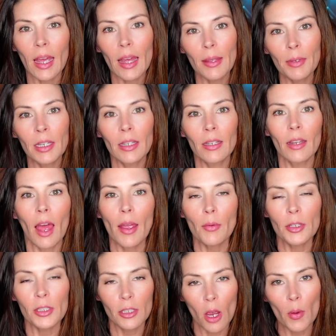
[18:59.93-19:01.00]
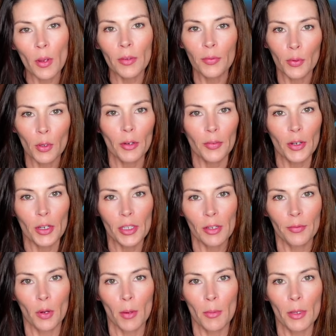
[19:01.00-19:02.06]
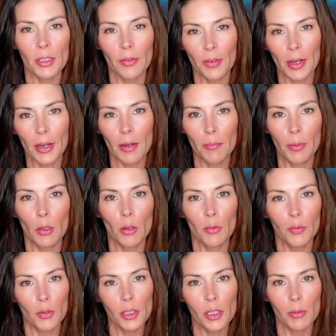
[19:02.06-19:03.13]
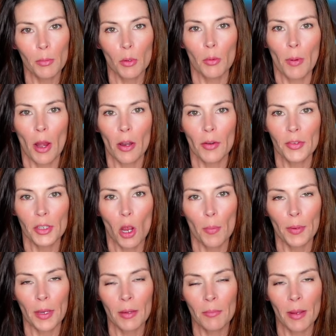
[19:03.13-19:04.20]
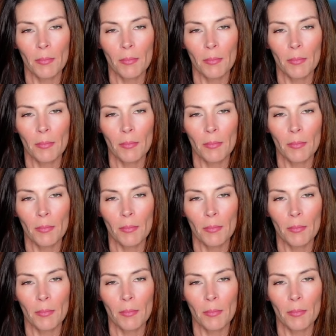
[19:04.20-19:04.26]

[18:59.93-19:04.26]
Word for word: I mean, I was going for first and foremost a very beautiful smooth bar of soap in my